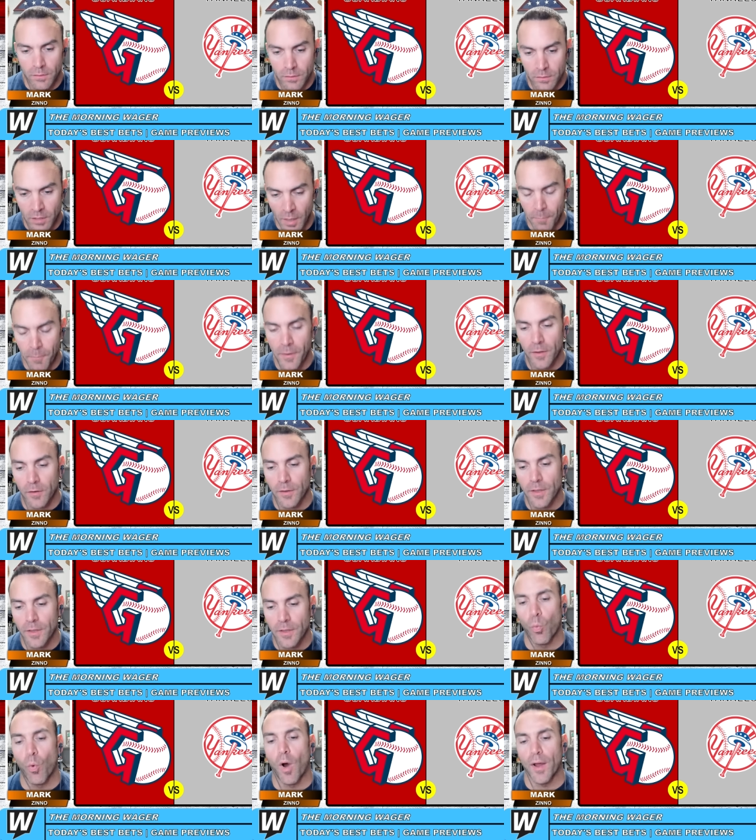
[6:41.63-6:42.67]
typically
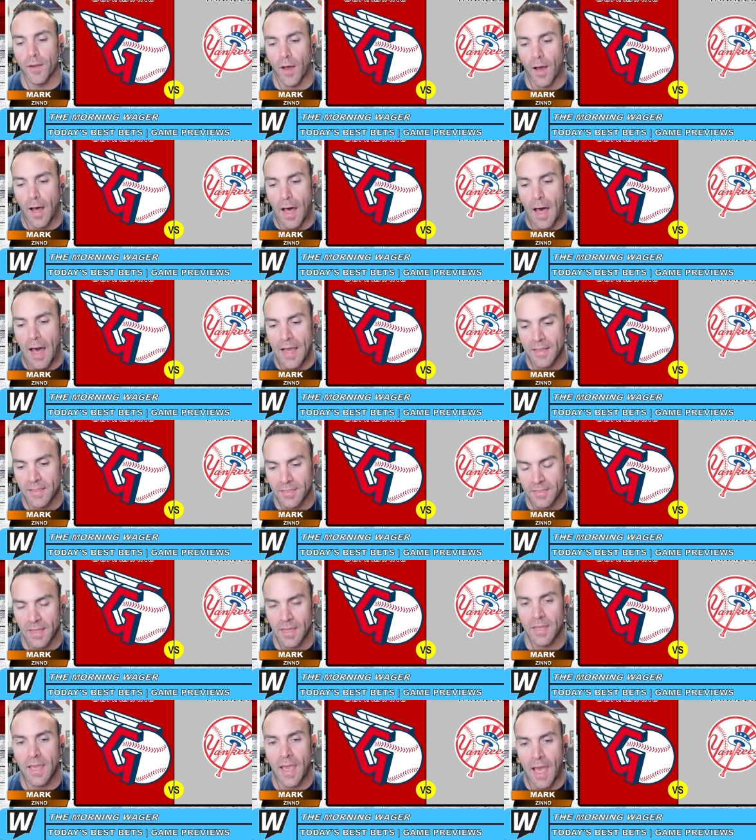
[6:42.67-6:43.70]
what I
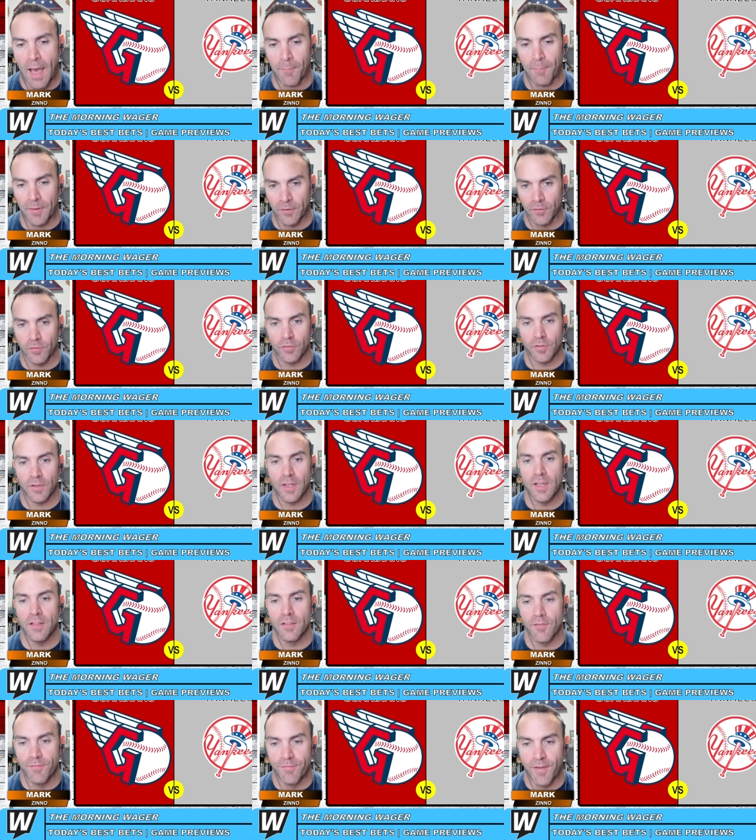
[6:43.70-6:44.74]
think happens in
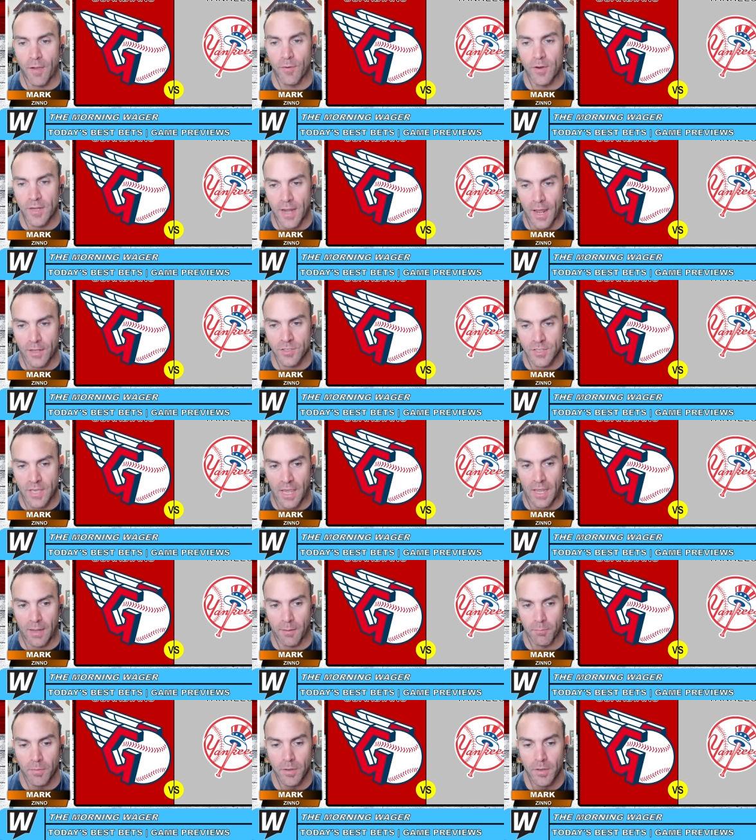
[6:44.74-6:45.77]
the very next
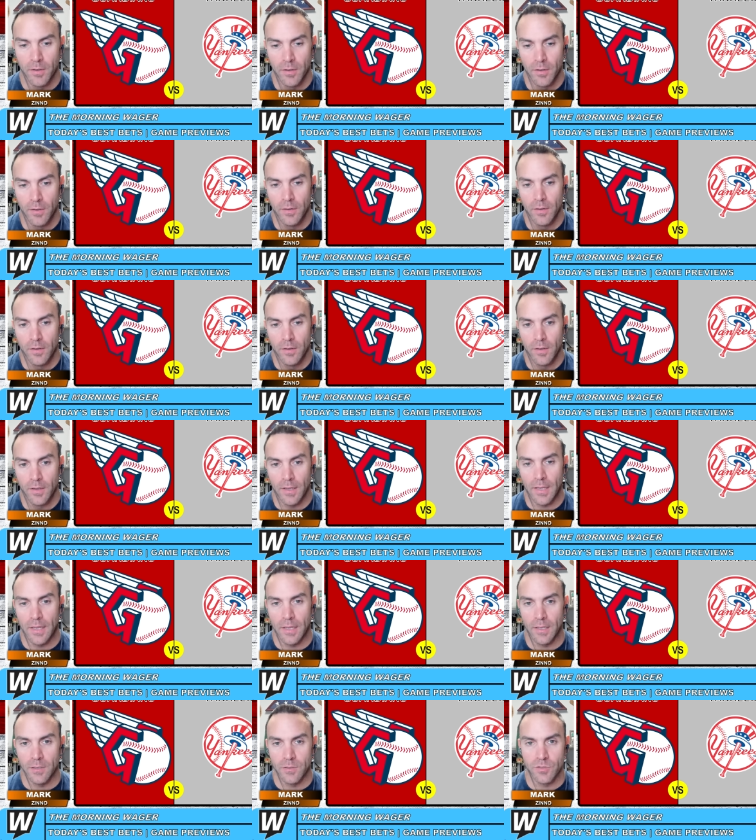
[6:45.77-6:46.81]
game
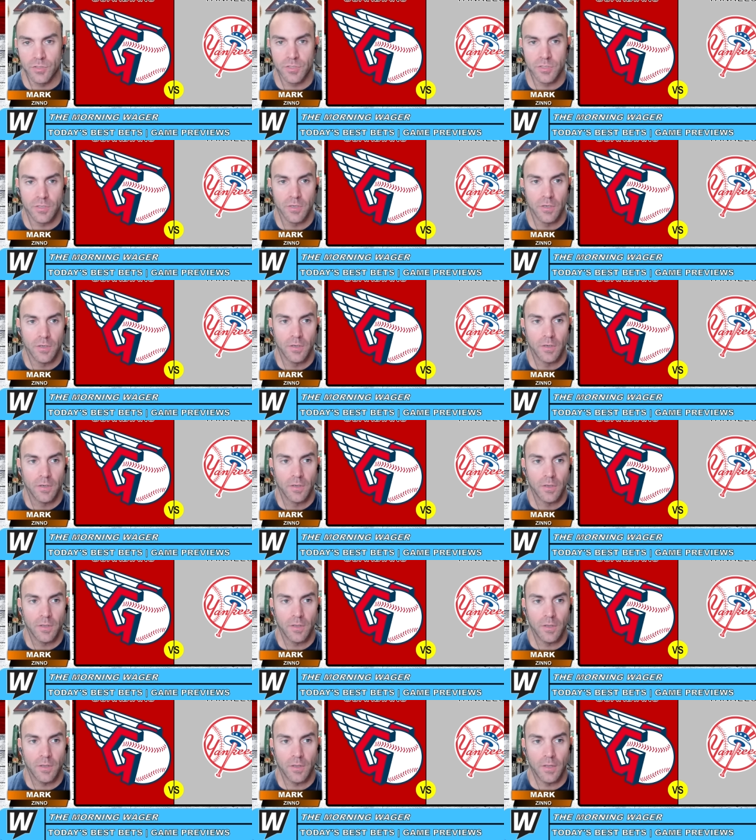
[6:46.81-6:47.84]
is
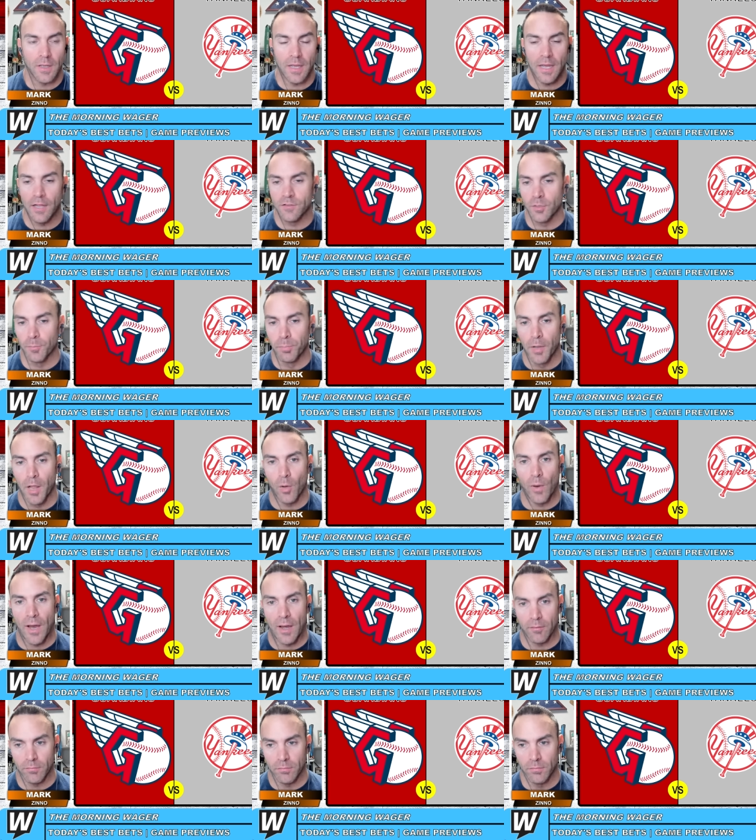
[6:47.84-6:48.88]
it's a
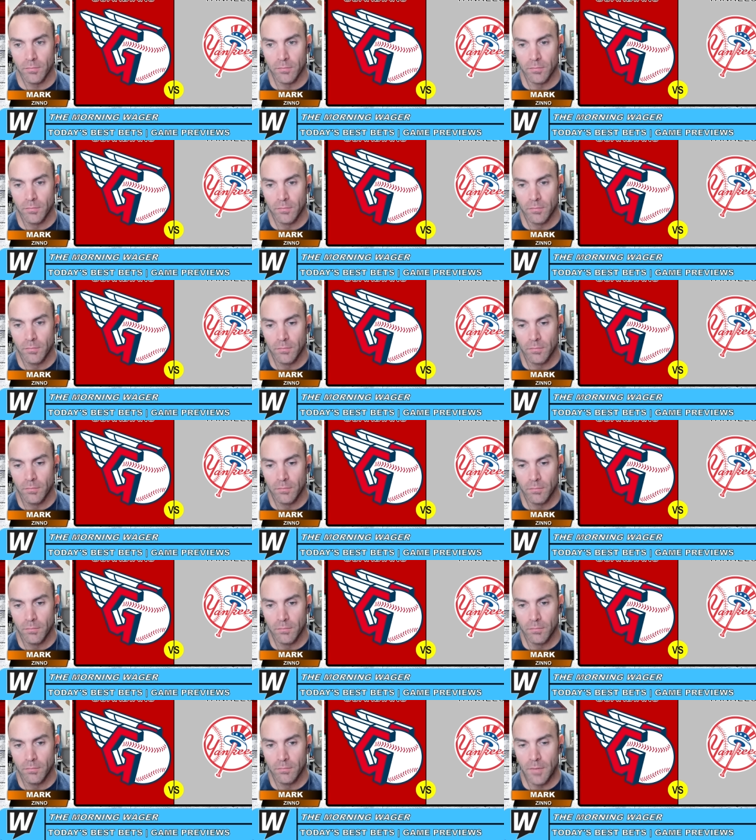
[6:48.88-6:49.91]
blowout.
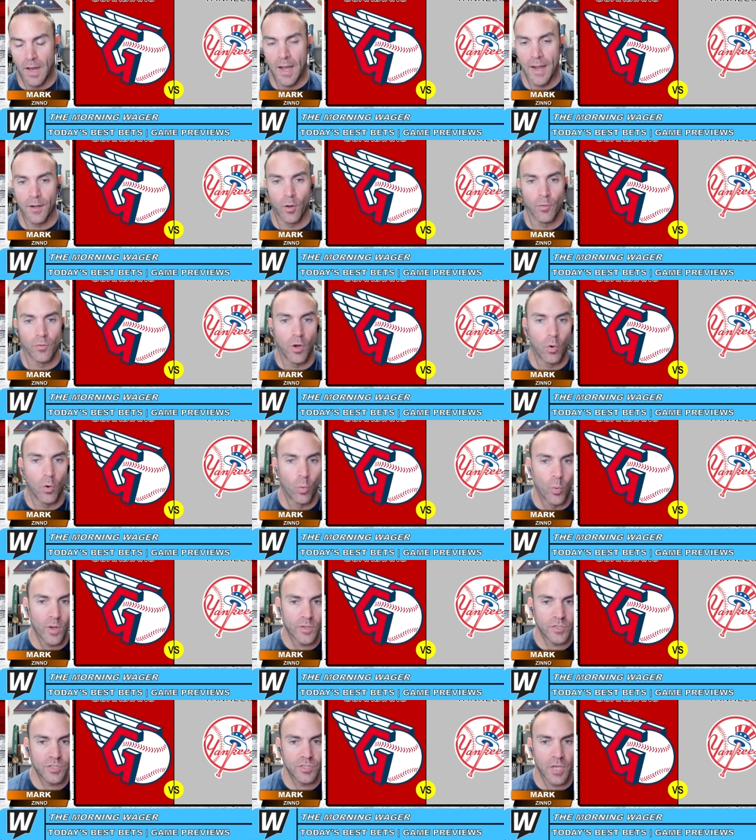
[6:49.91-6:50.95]
I don't know
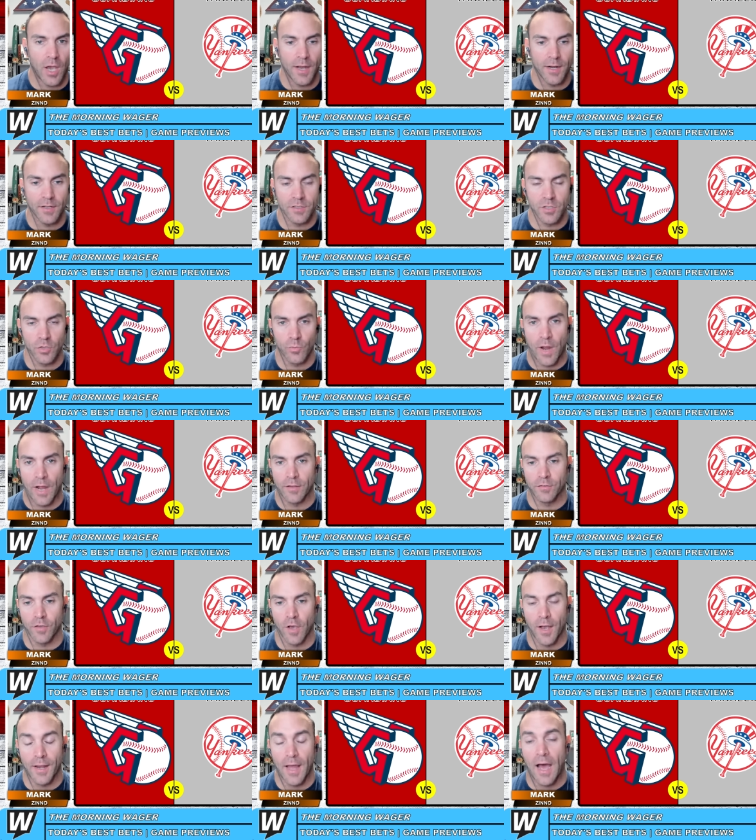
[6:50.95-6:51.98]
which side is the right
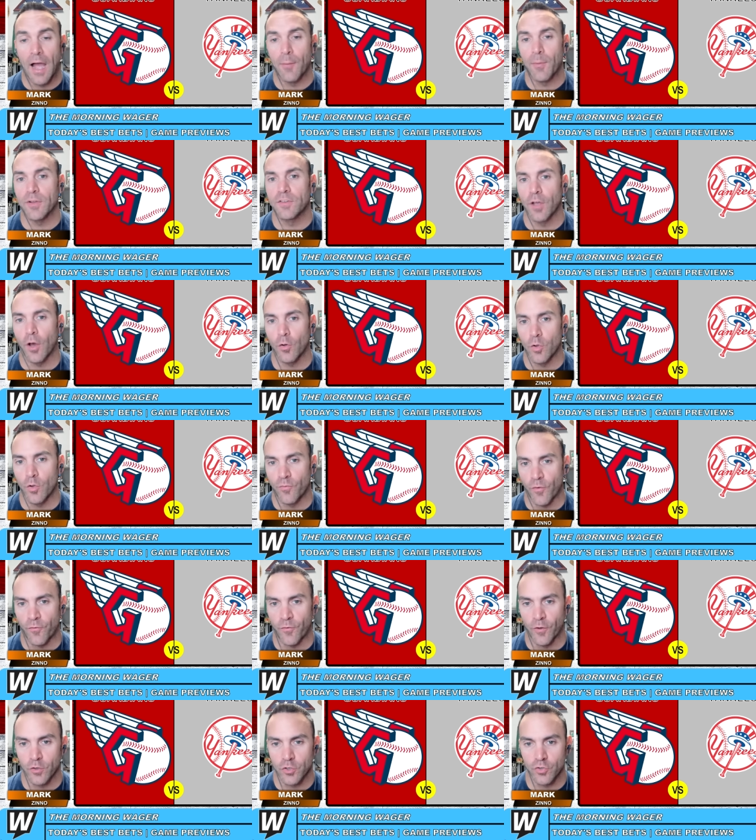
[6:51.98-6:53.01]
side. I would tell you if you
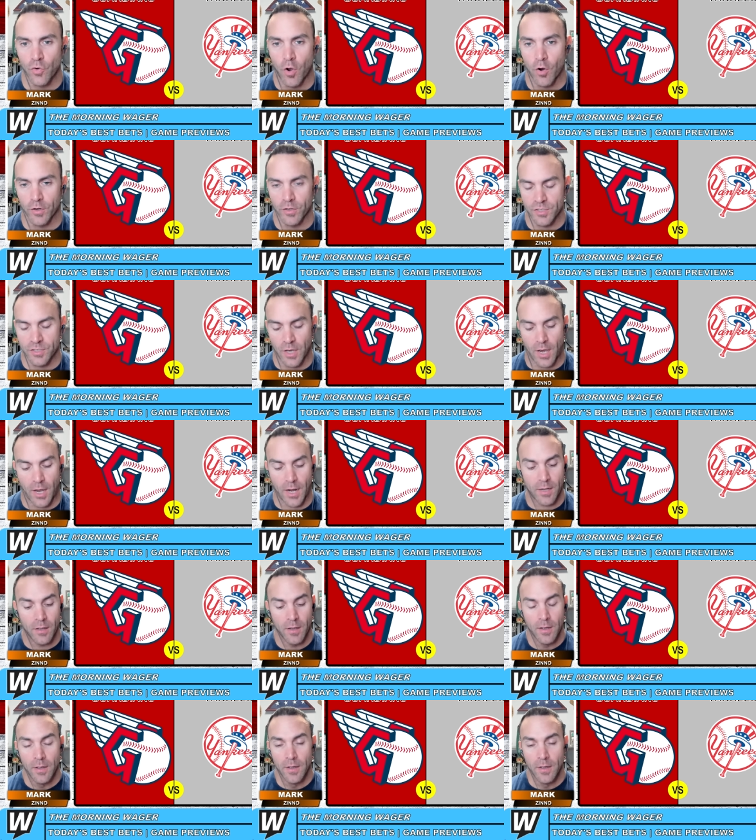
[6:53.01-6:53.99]
feel strong on a side,